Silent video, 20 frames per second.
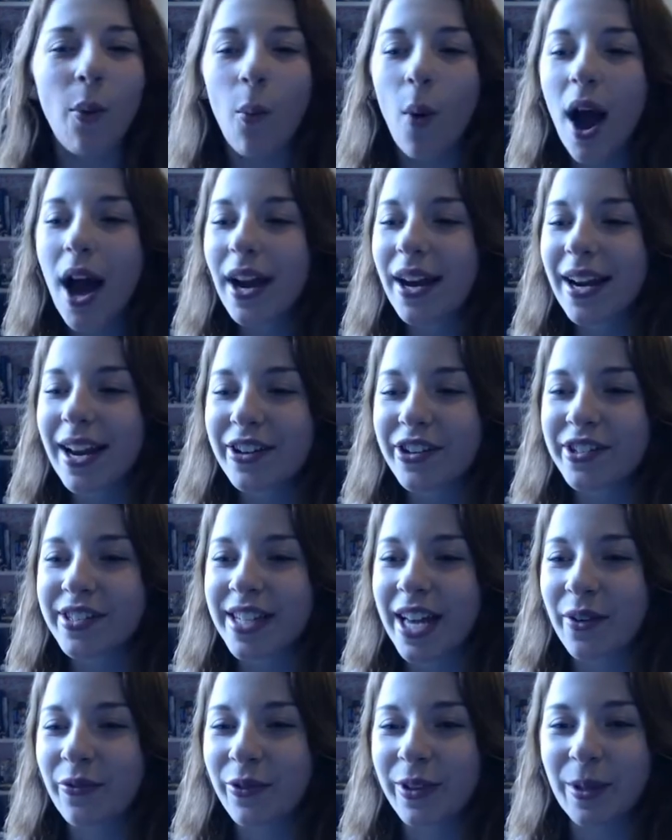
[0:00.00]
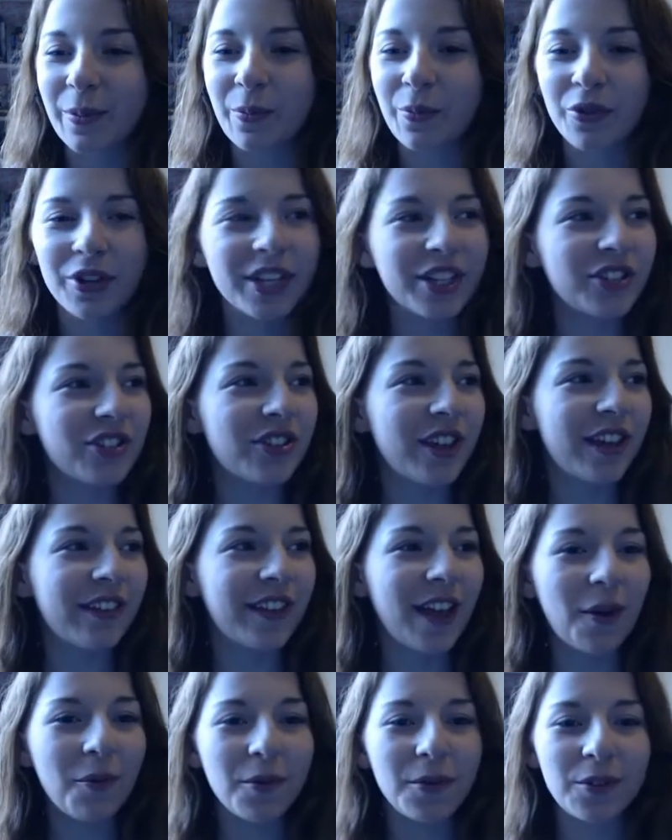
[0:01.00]
Why did I just sound really British
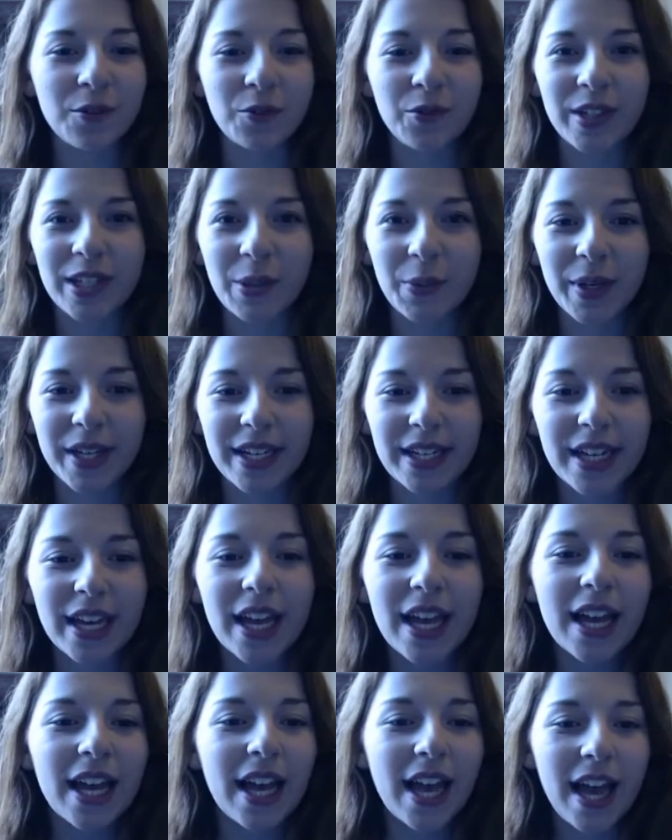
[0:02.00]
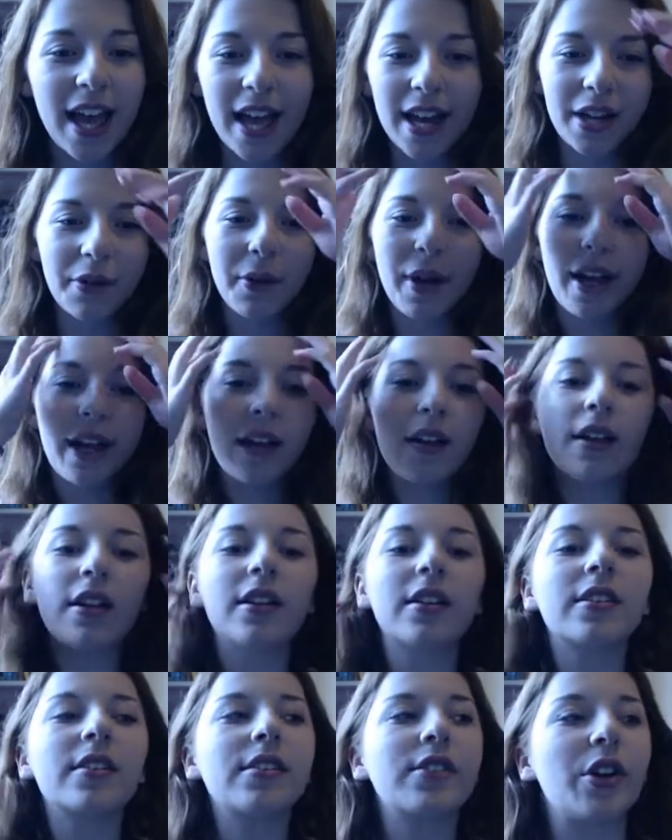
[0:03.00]
then? That was really weird. Anyway,
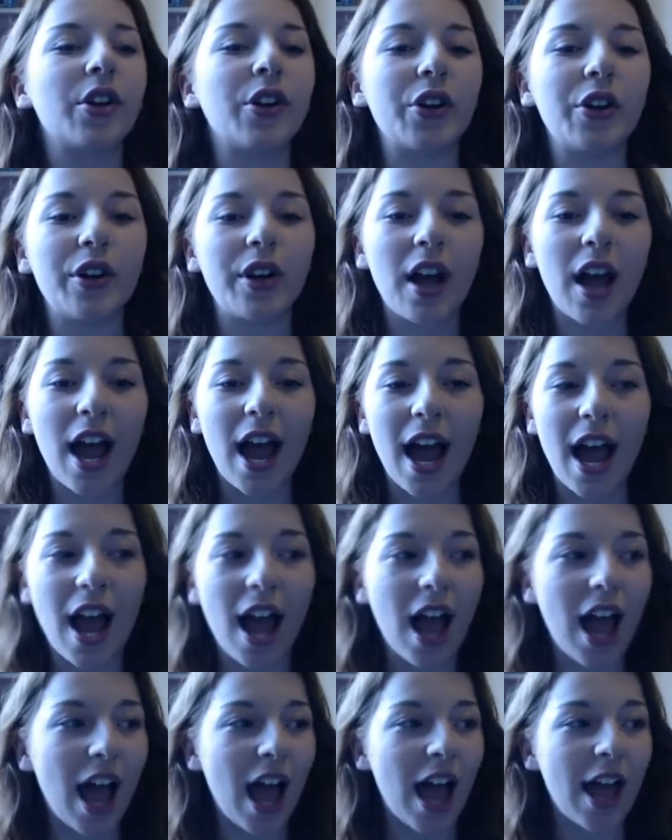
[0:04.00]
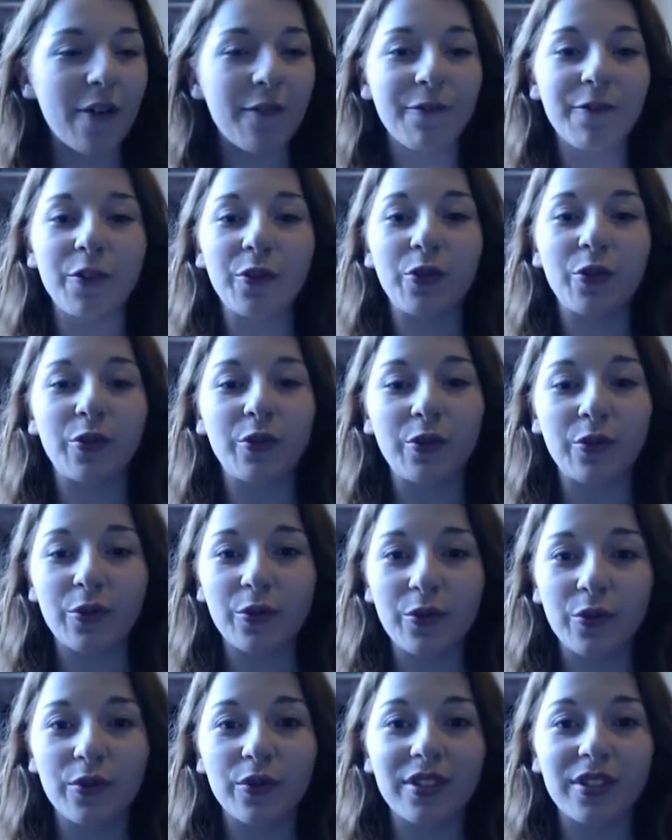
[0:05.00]
so I feel
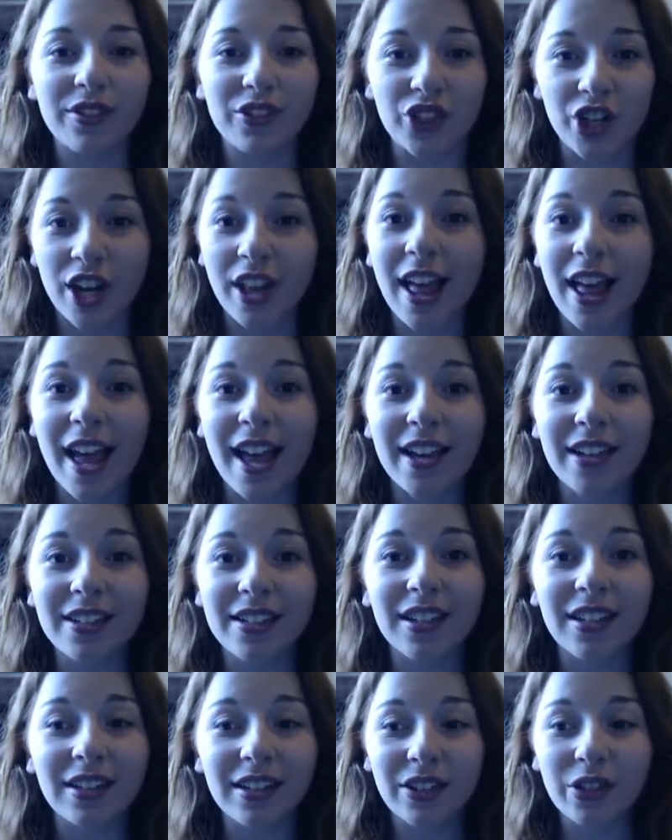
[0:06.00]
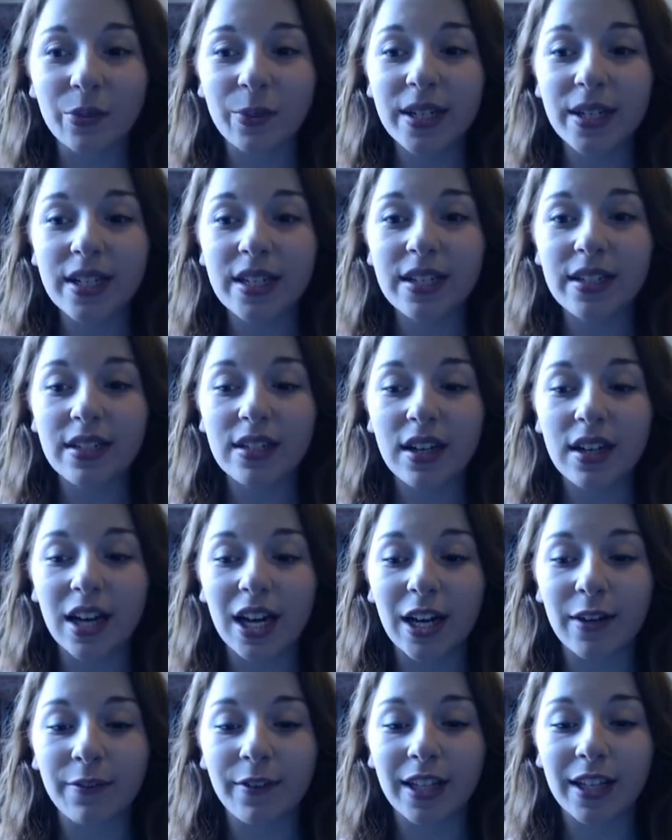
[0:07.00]
jet lagged a little bit.
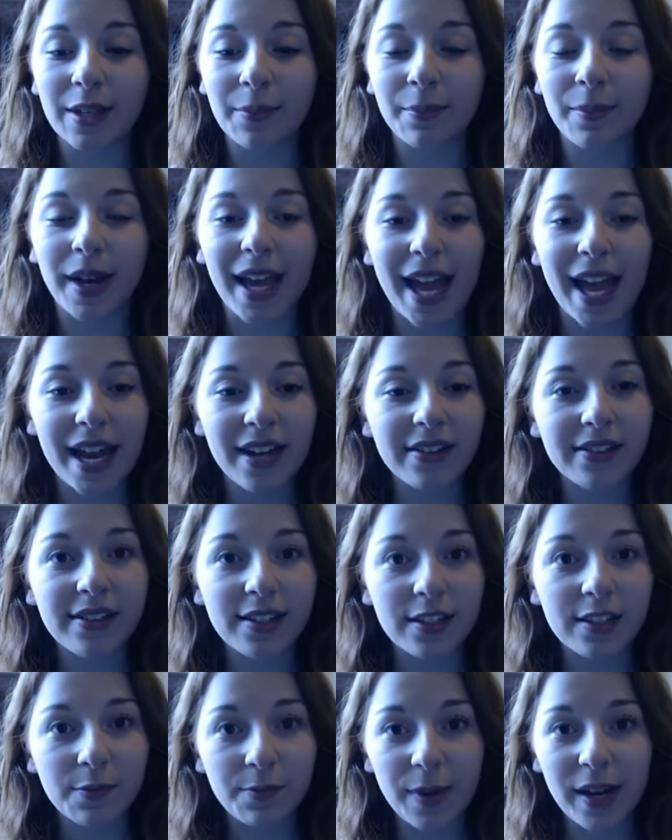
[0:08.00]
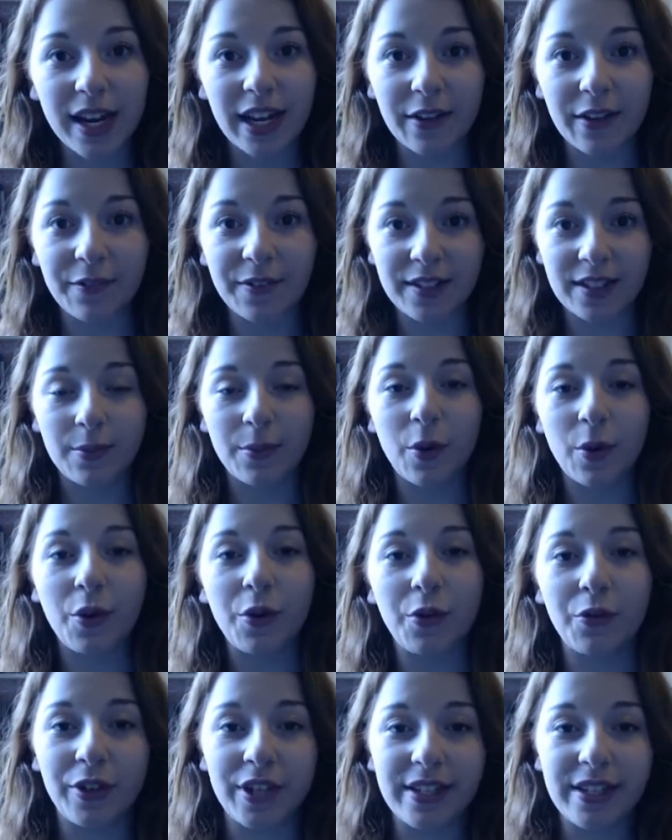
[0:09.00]
I feel in my head is spinning for some
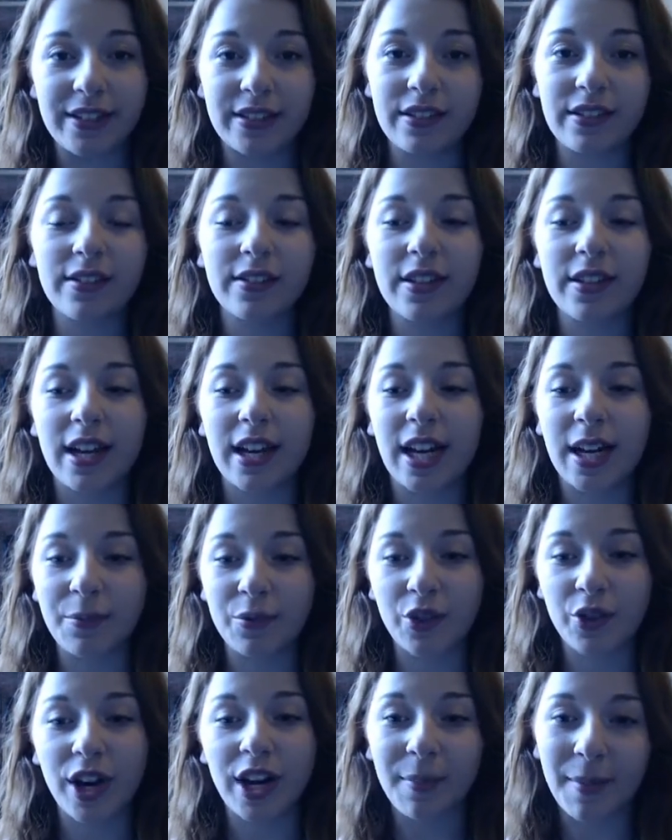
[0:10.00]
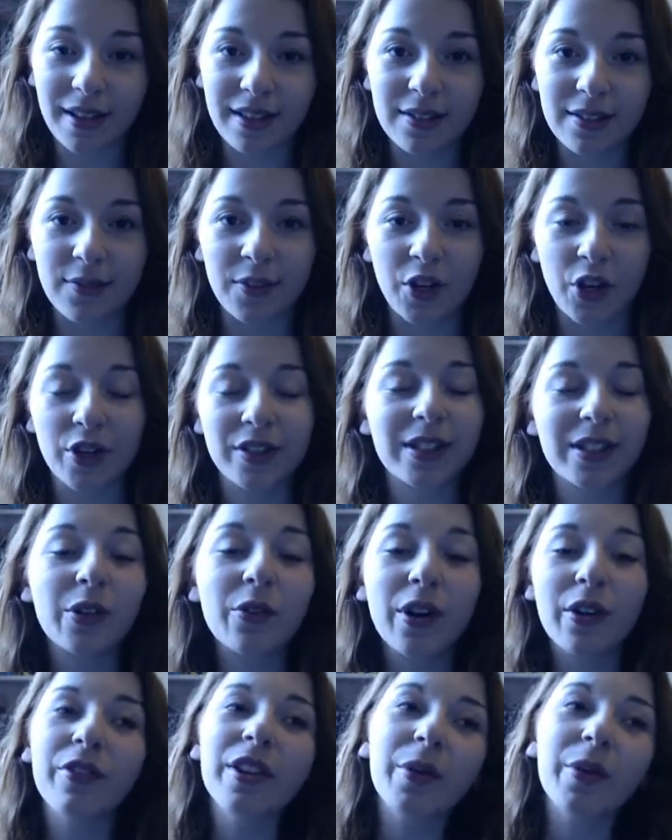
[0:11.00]
odd reason, and I'm trying to make this video because I
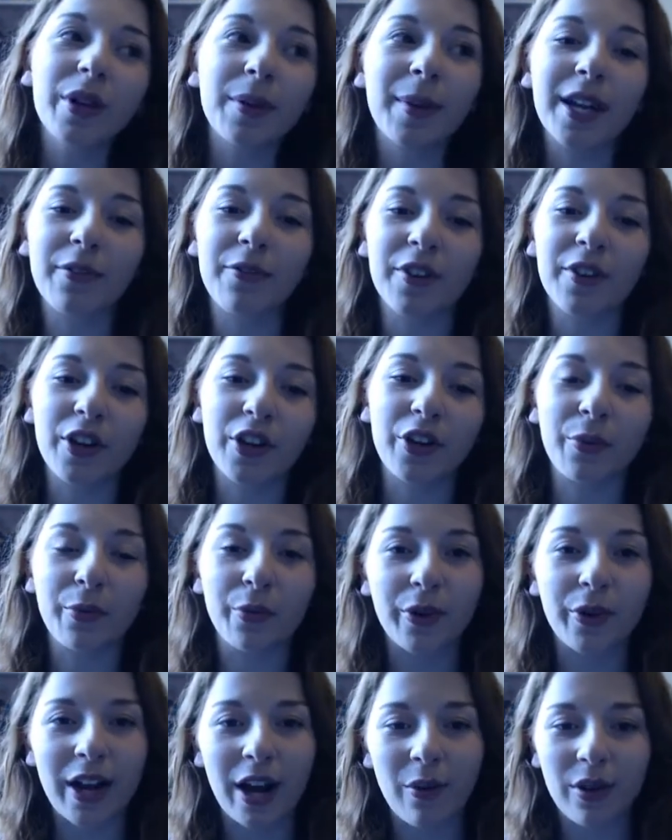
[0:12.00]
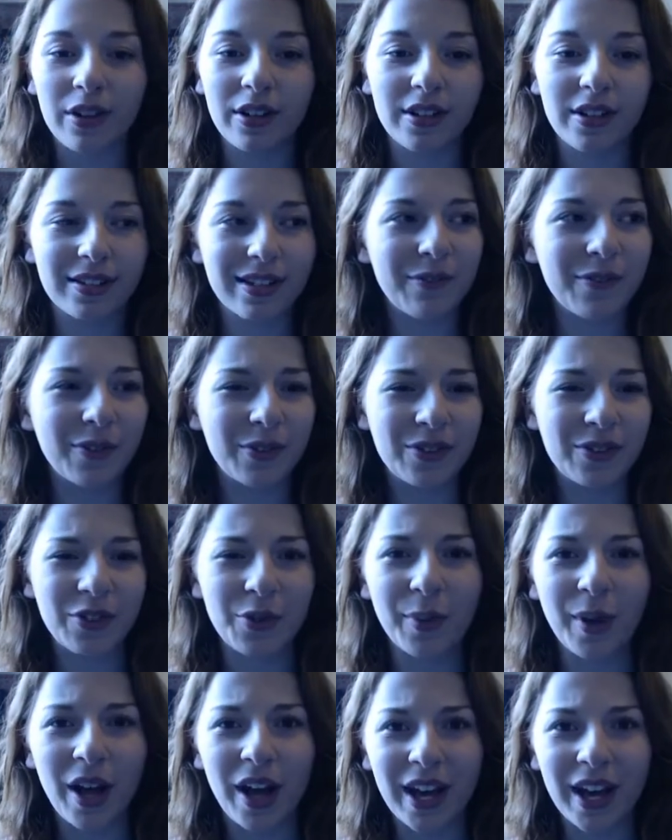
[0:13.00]
really want to make a video and put out one because I feel
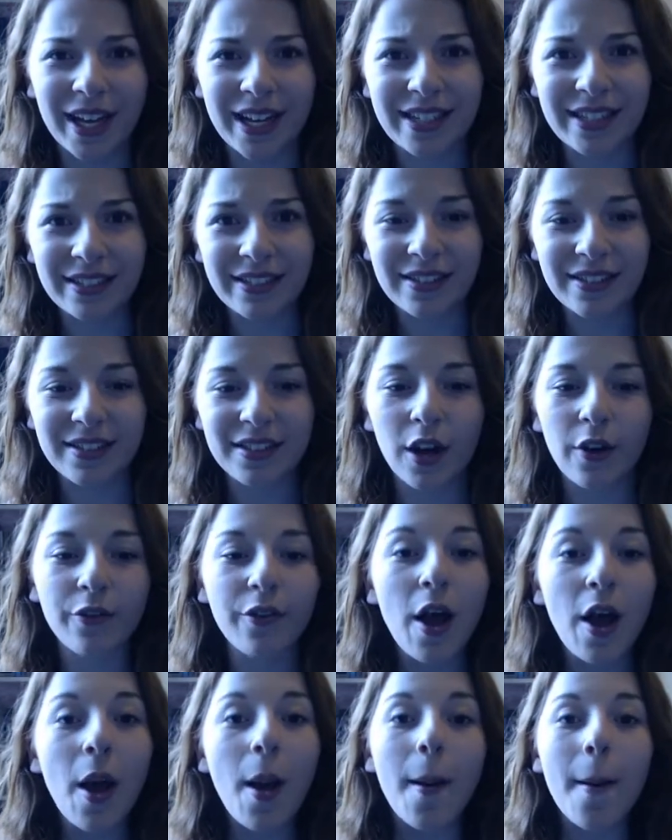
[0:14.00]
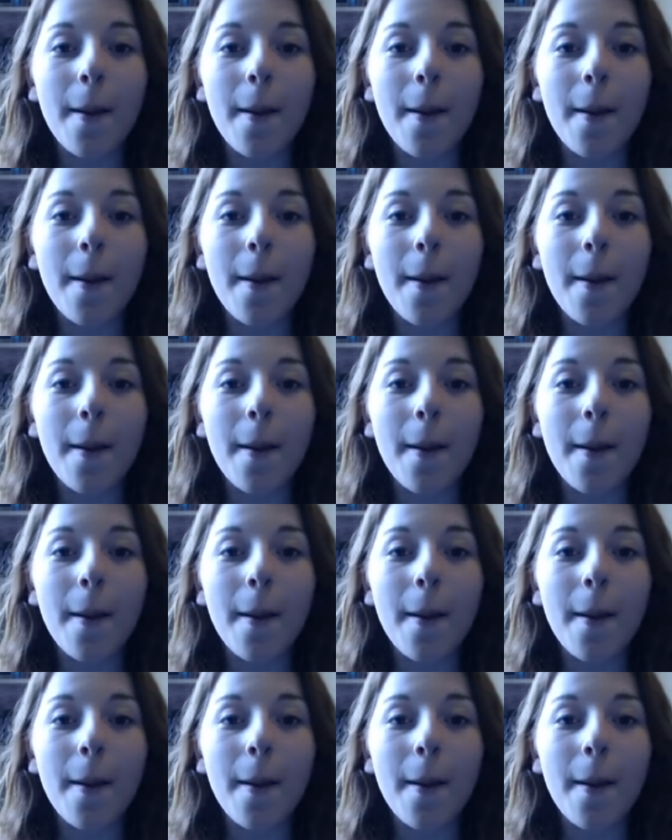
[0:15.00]
so behind and stuff.